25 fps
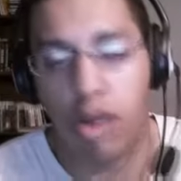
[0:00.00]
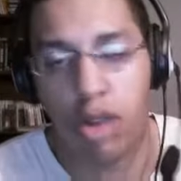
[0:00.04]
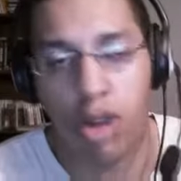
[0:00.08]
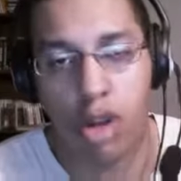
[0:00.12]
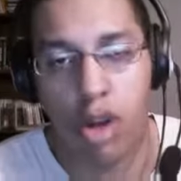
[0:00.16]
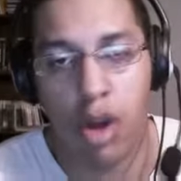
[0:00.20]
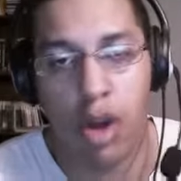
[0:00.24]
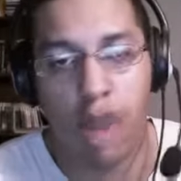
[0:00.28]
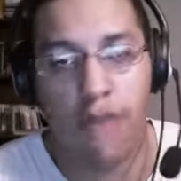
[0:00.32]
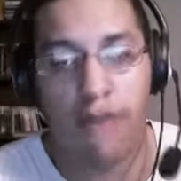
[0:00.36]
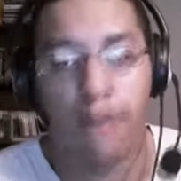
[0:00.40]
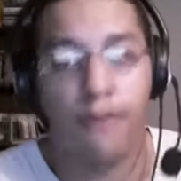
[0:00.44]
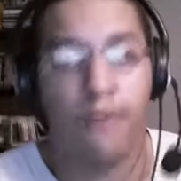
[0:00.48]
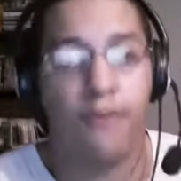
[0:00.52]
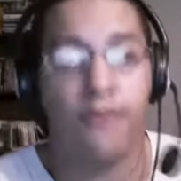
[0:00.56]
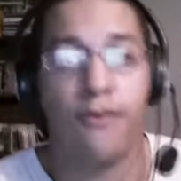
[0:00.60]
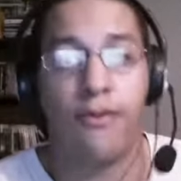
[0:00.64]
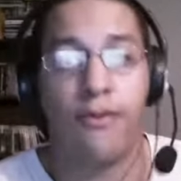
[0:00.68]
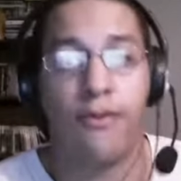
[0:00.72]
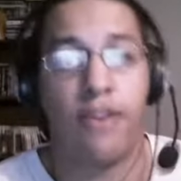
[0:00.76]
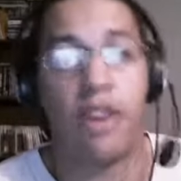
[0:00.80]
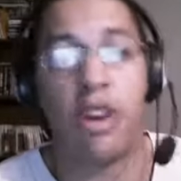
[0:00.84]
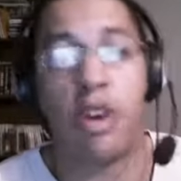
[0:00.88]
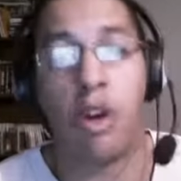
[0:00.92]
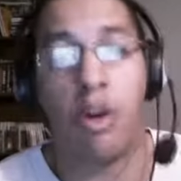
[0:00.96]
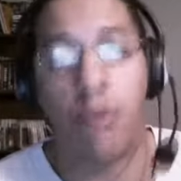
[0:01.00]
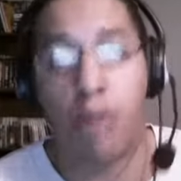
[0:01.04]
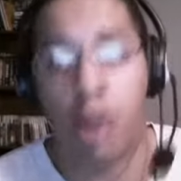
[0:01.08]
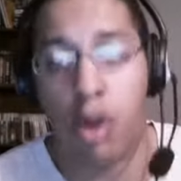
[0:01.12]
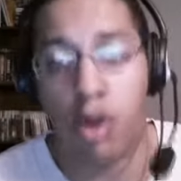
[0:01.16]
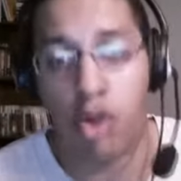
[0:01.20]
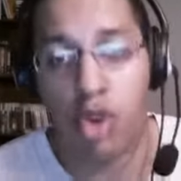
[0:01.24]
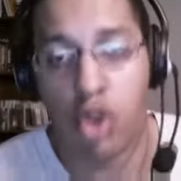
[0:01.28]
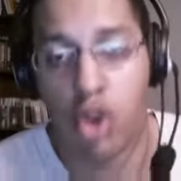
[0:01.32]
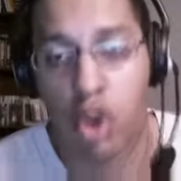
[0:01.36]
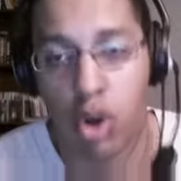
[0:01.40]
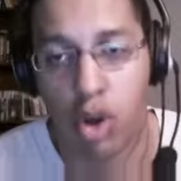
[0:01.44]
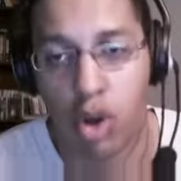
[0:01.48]
You know, I didn't upload
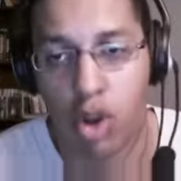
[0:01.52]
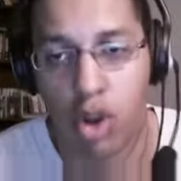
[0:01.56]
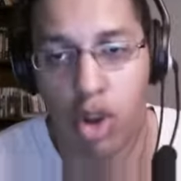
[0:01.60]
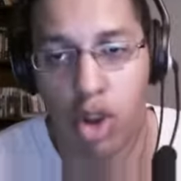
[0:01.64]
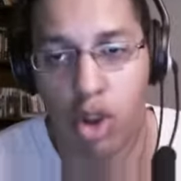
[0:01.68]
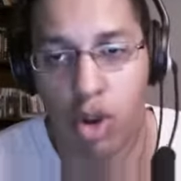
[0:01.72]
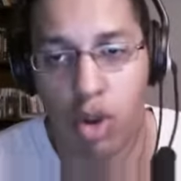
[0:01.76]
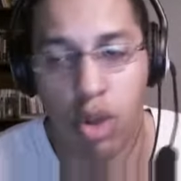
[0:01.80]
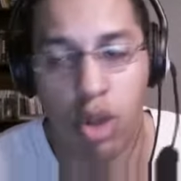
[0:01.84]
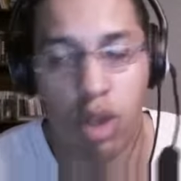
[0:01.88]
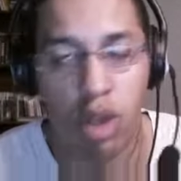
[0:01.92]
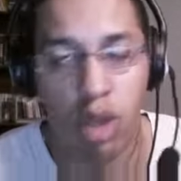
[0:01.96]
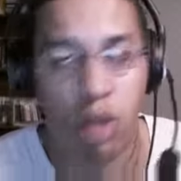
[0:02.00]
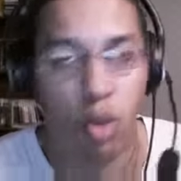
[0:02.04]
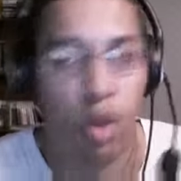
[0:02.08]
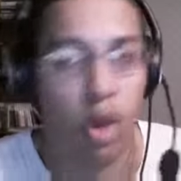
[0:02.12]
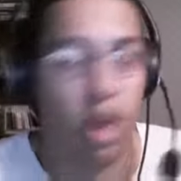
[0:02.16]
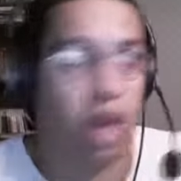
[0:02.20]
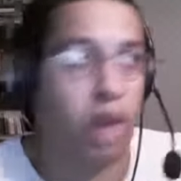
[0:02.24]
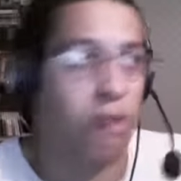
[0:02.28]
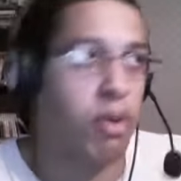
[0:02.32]
Shogun 2 this week